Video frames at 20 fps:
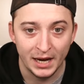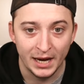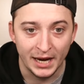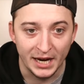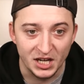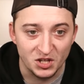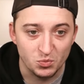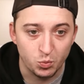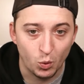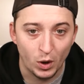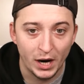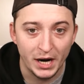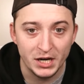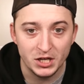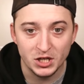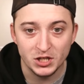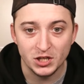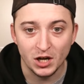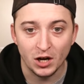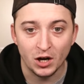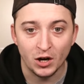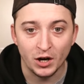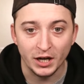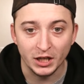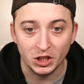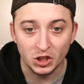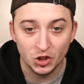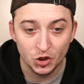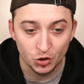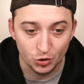His wages are
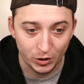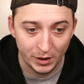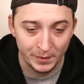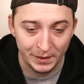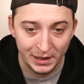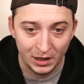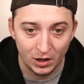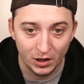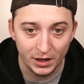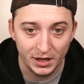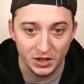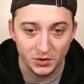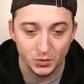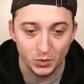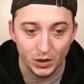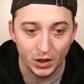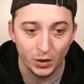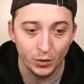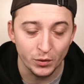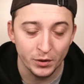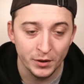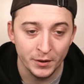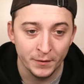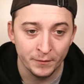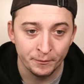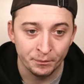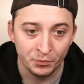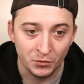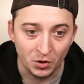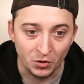extremely high as well,
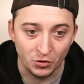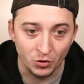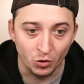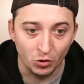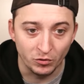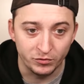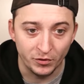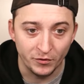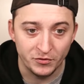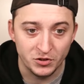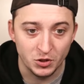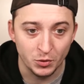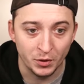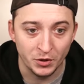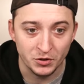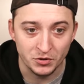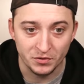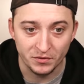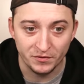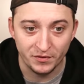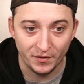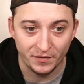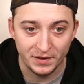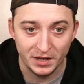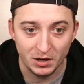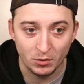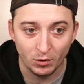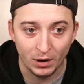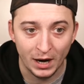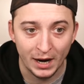north of 250
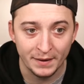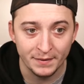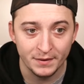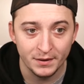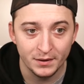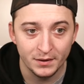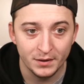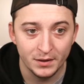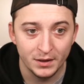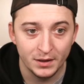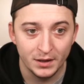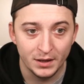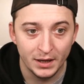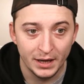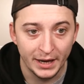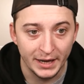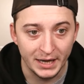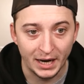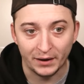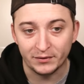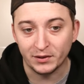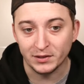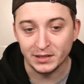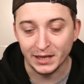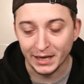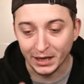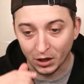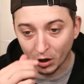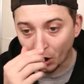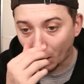grand. He'd have to
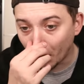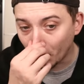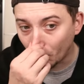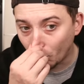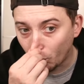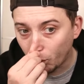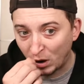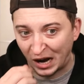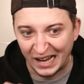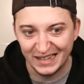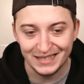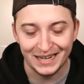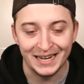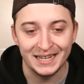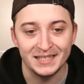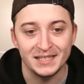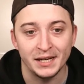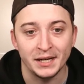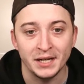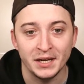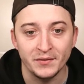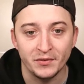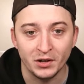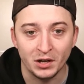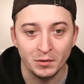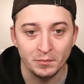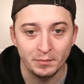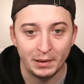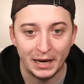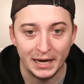take quite a
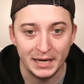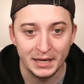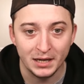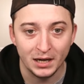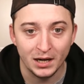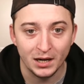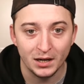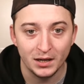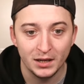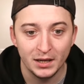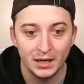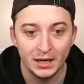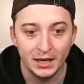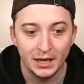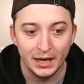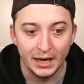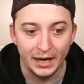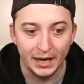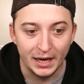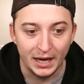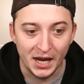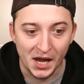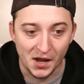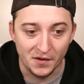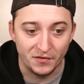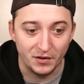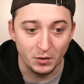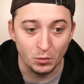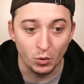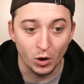significant pay cut
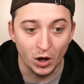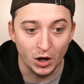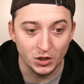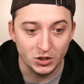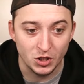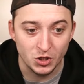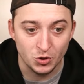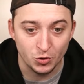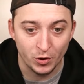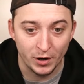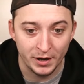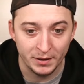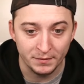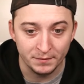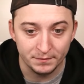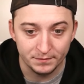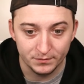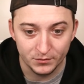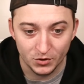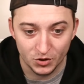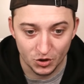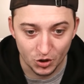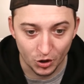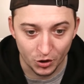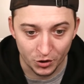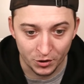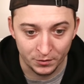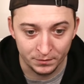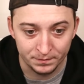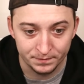if he were to join
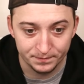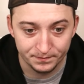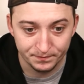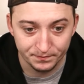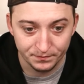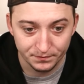Tottenham.